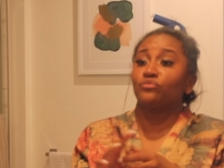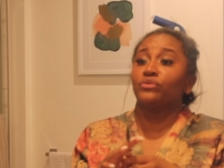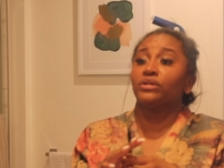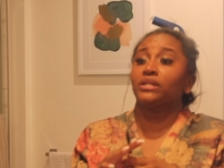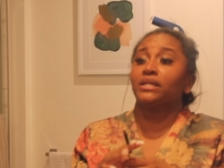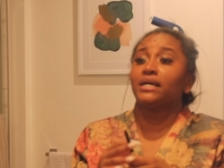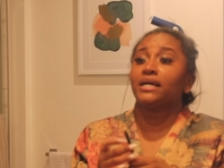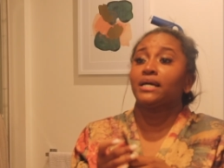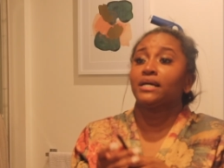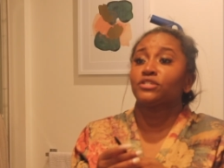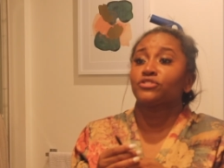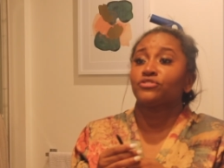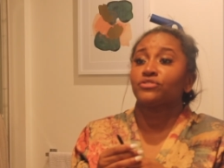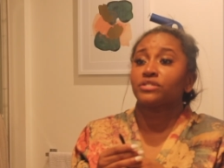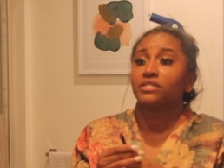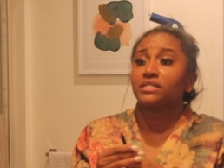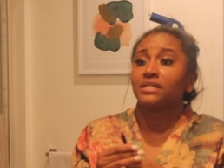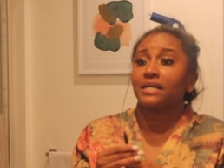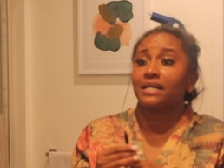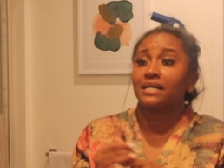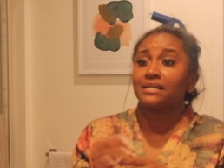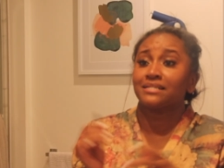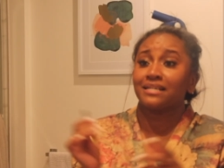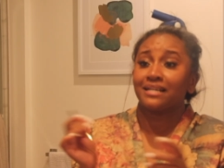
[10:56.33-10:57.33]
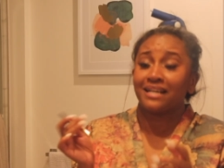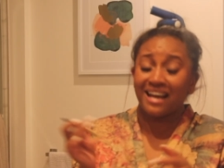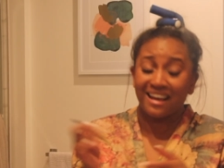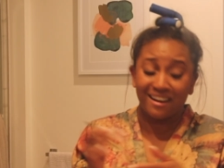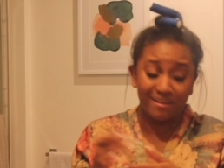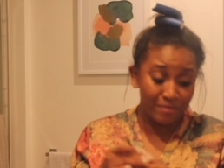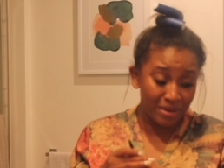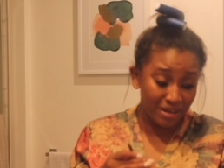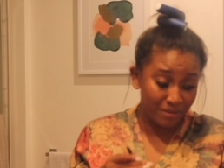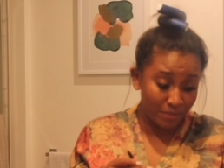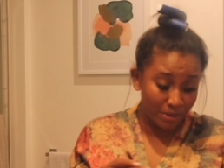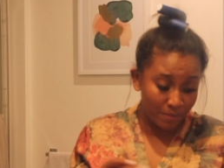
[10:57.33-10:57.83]
really interesting, because it kind
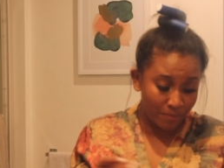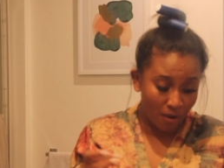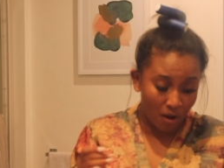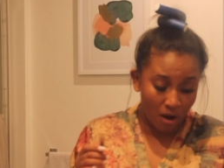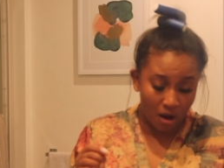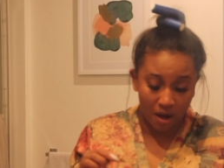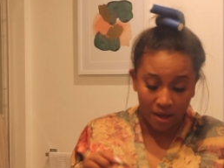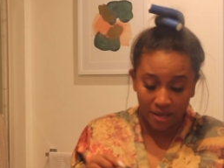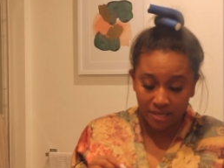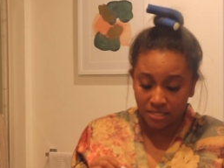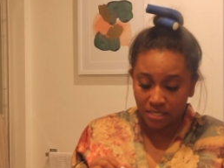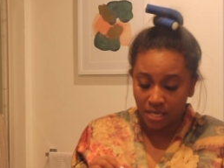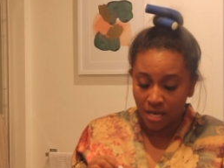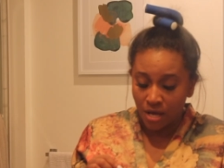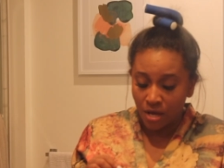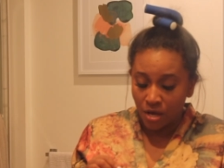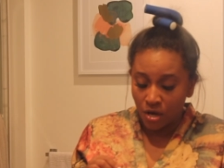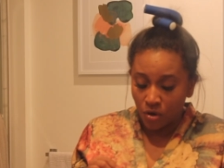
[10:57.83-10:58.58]
of made me pause,